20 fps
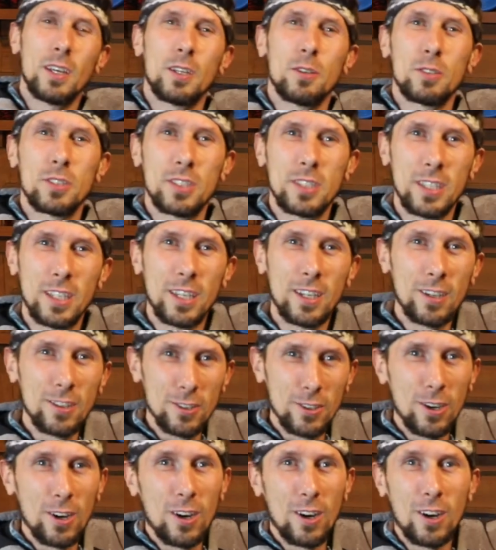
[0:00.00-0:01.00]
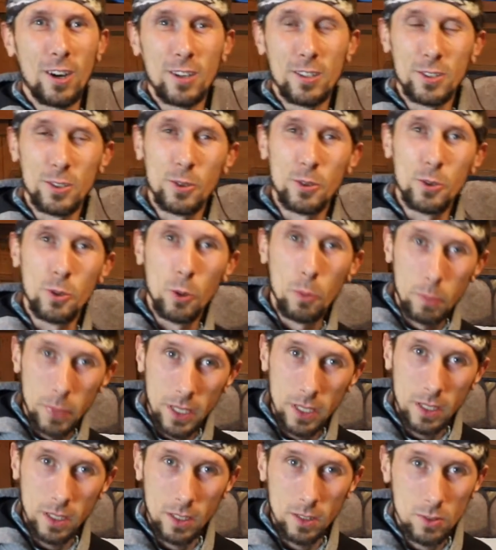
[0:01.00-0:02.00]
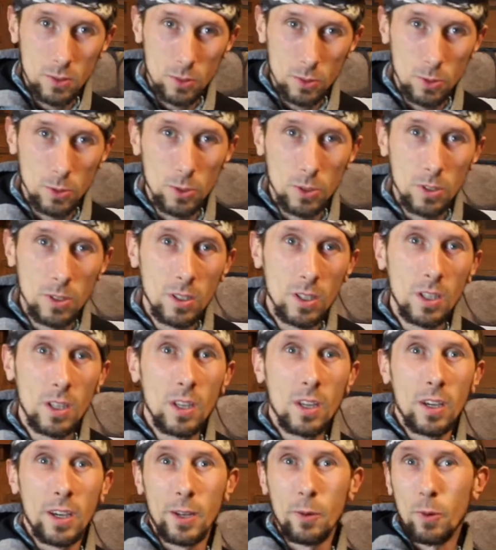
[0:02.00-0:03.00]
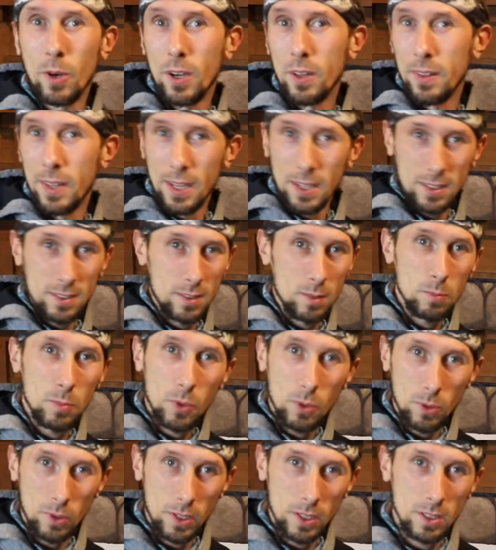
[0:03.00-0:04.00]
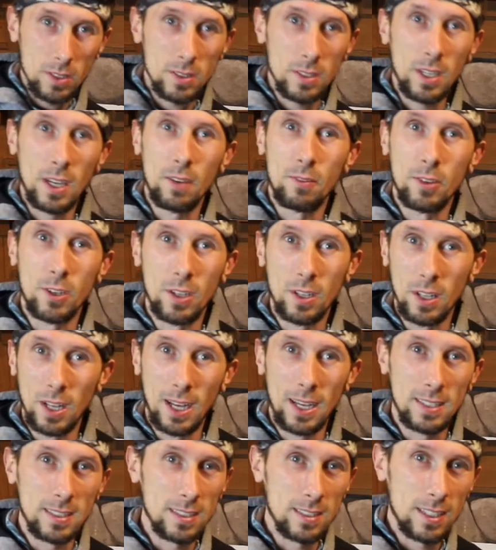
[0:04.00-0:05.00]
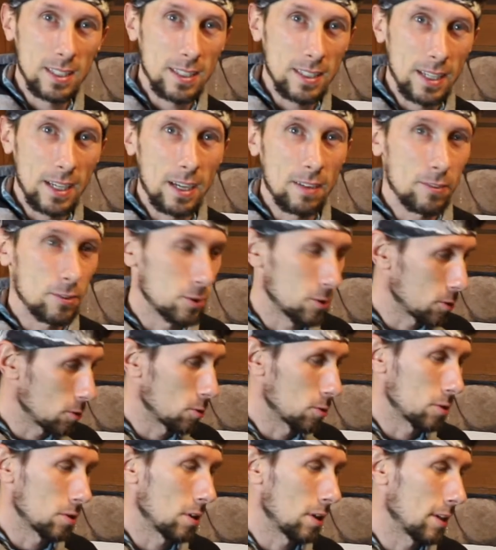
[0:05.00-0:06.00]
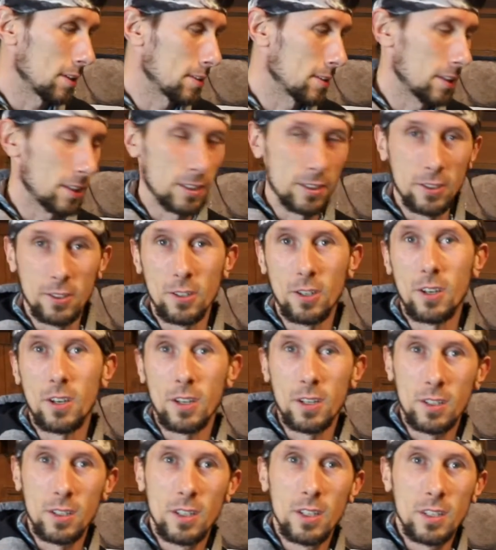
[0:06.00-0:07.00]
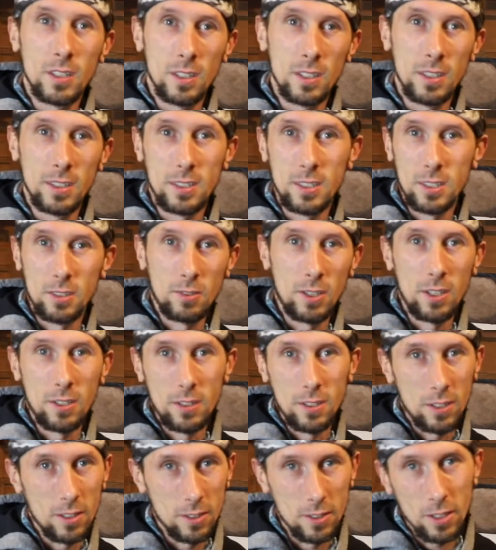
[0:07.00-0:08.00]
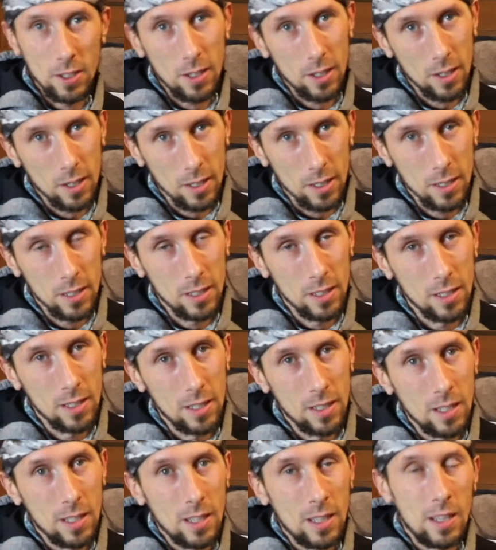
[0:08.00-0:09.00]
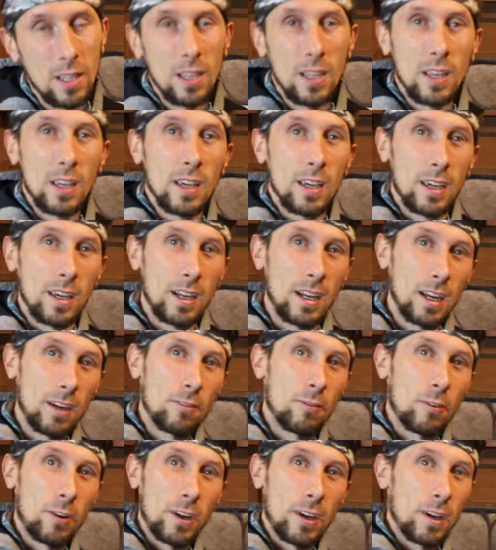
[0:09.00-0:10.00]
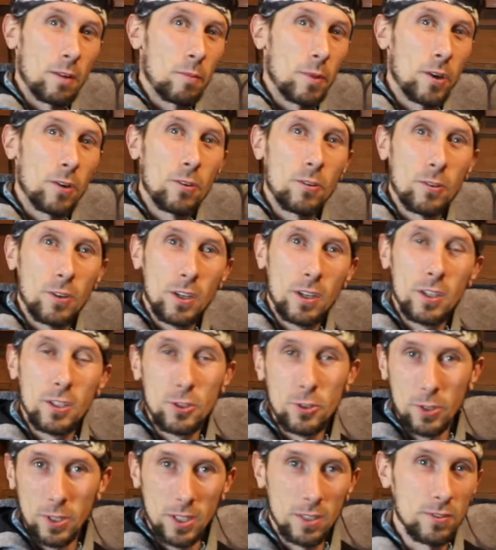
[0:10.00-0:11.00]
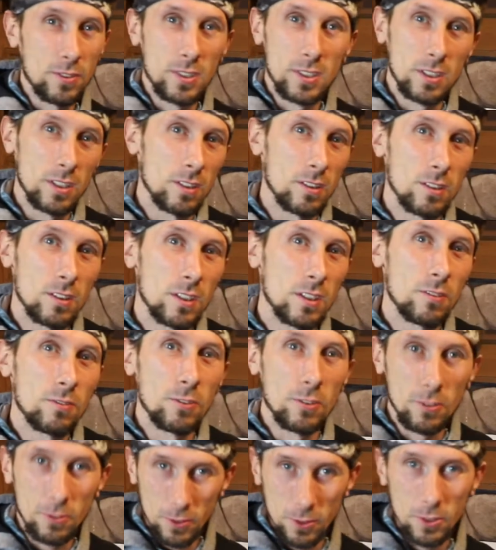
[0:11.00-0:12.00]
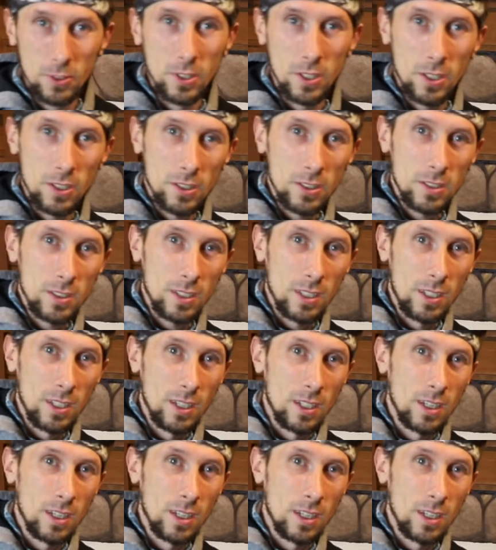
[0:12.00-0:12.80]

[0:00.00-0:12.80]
seeing our dogs go to obedience school. And while that is important, having classes like that for socializing, getting your dog to listen around another dog. And I've ran my own training facility for a few years.